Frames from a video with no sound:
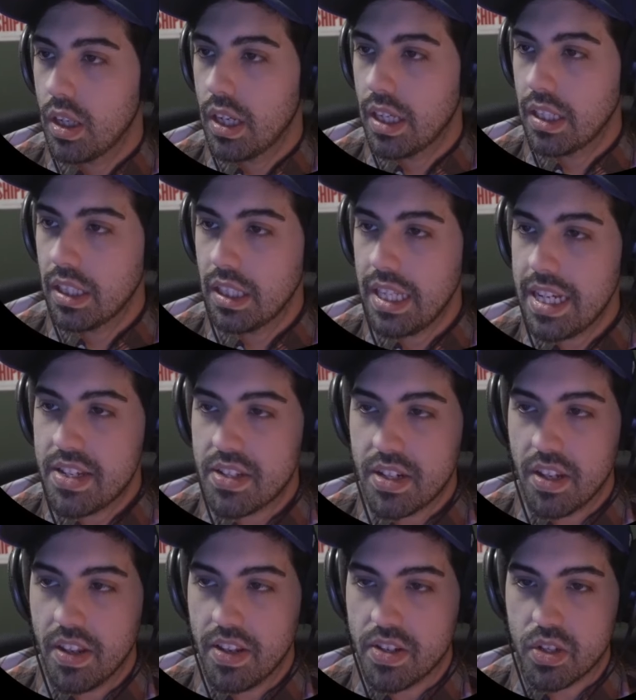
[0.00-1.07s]
At least
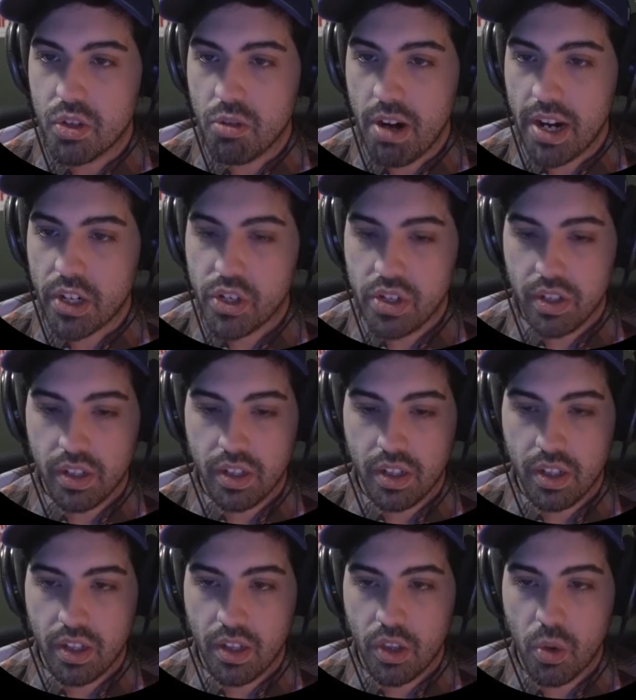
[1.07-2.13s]
in this direction.
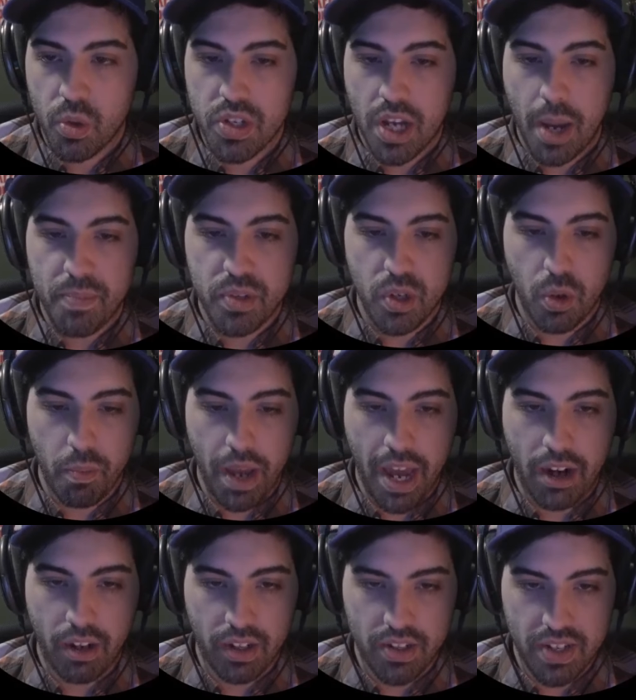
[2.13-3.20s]
Those ups don't
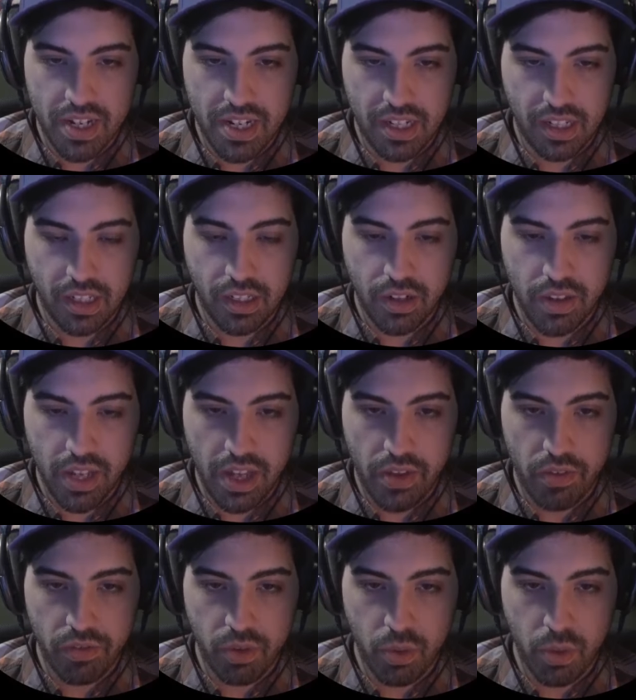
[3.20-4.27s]
matter because I didn't clear the other
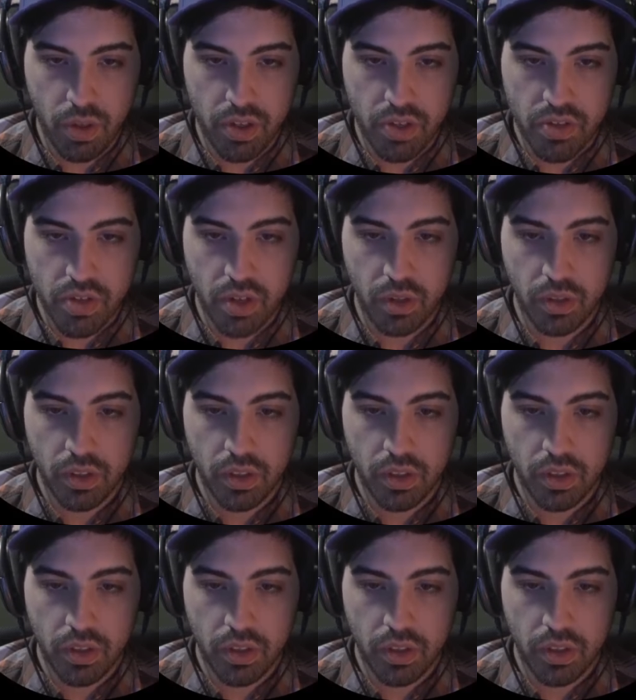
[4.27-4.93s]
floor, so